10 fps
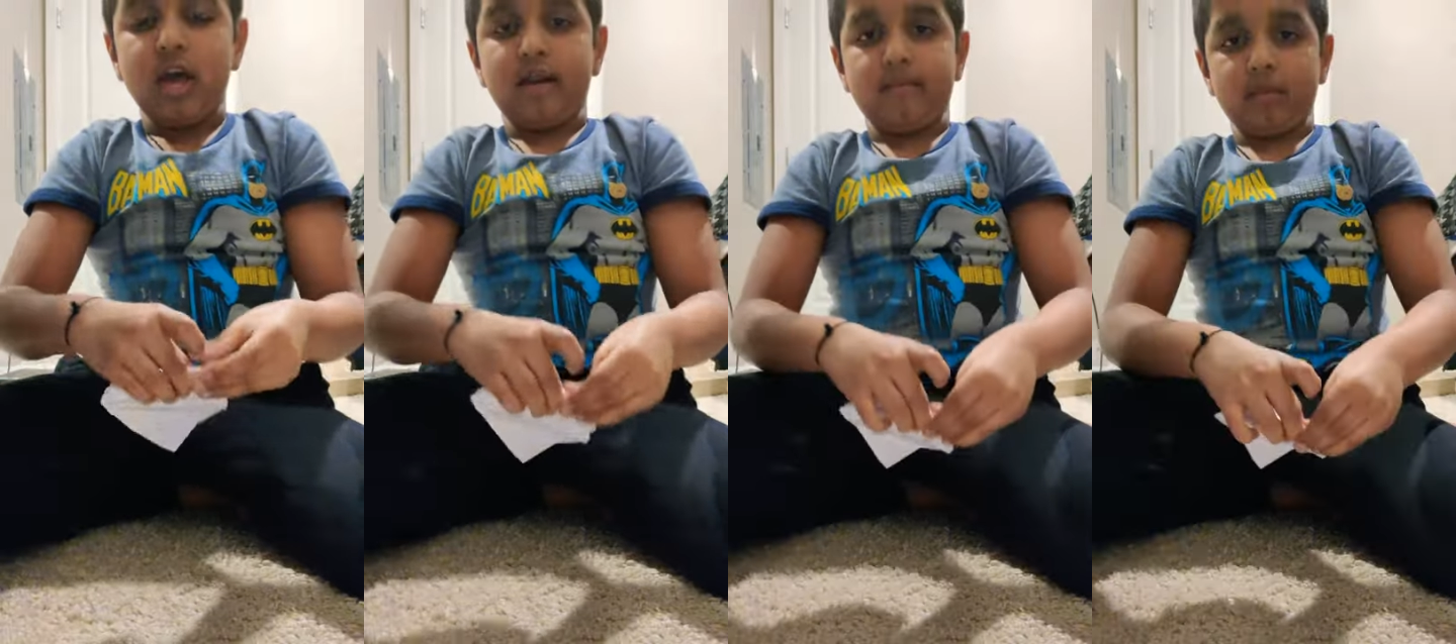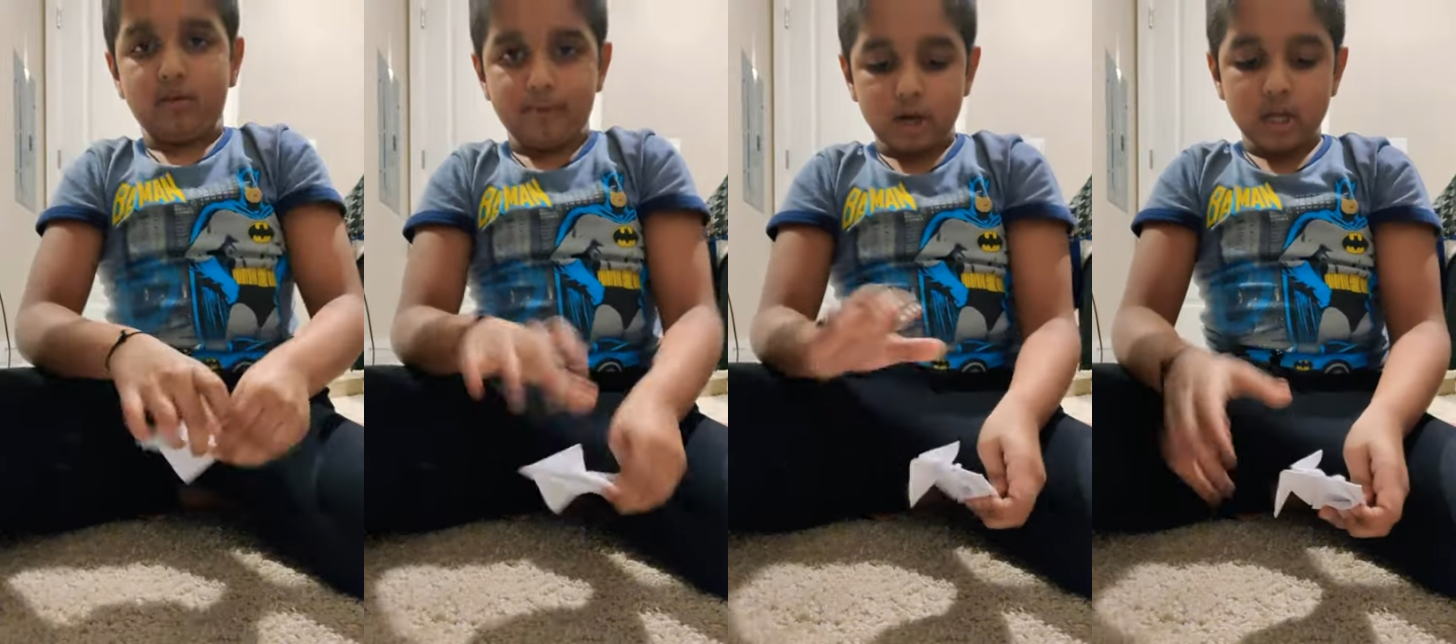And
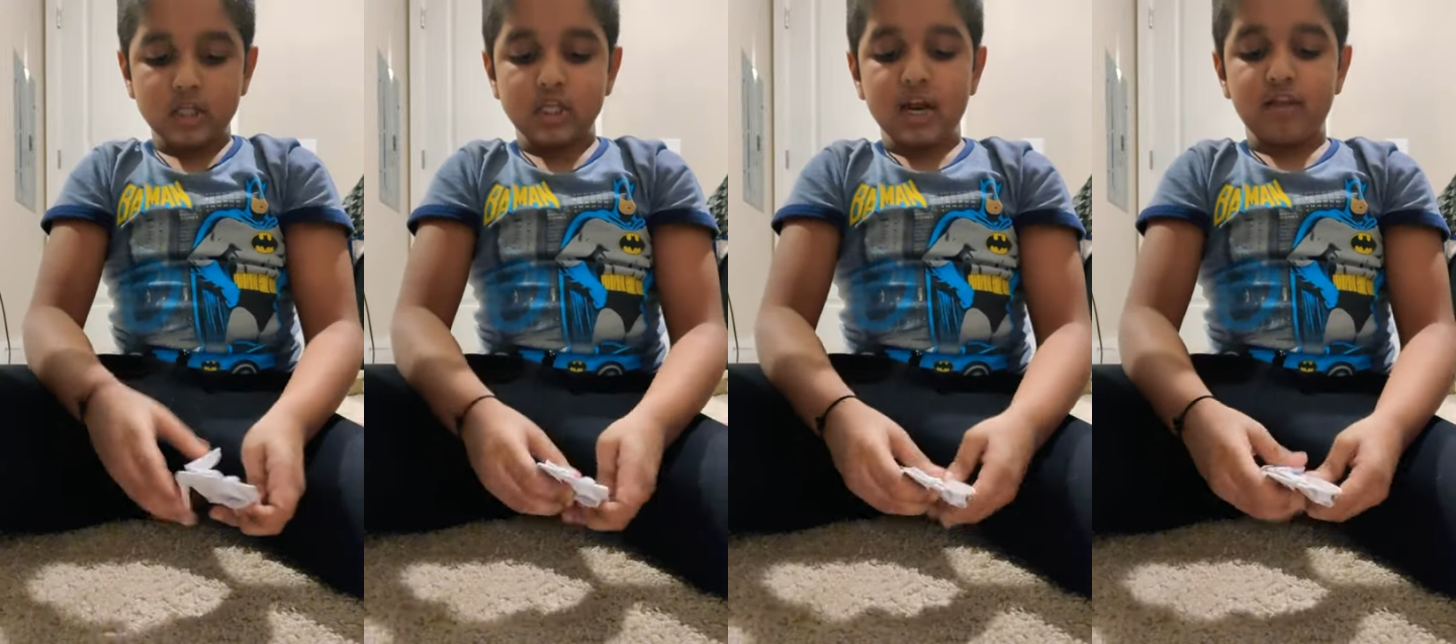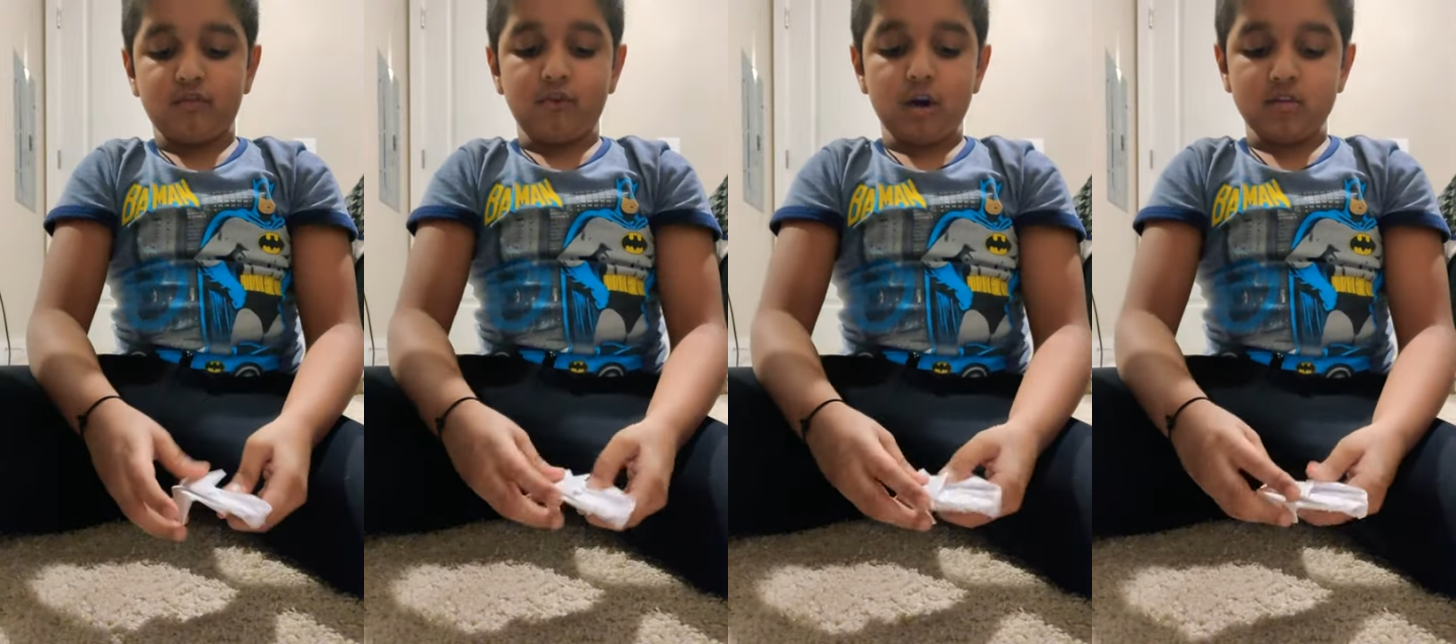put it inside as
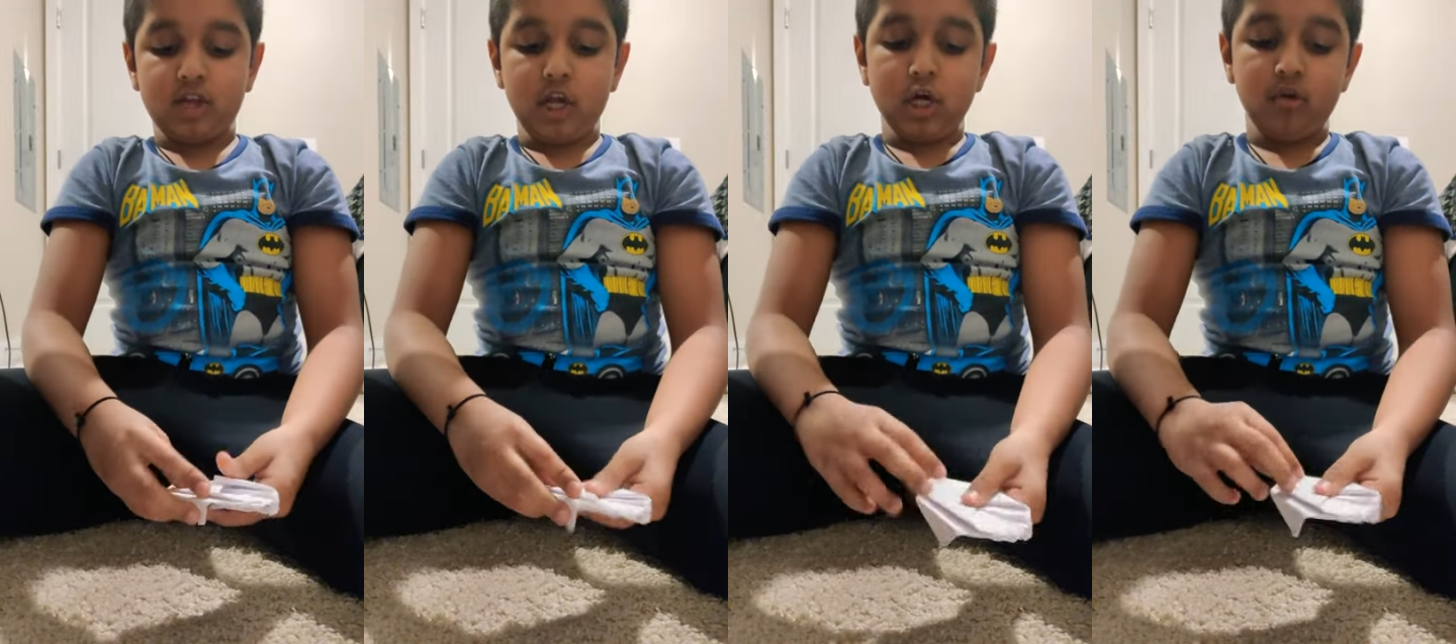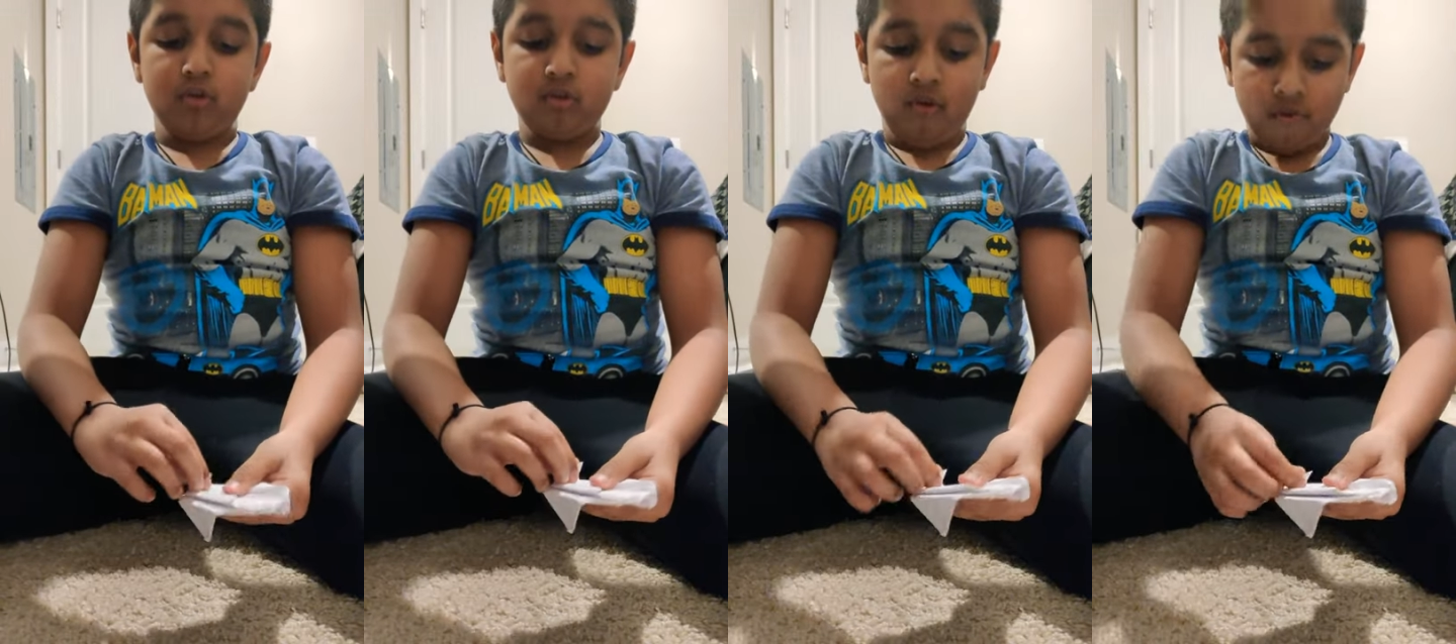far as it goes.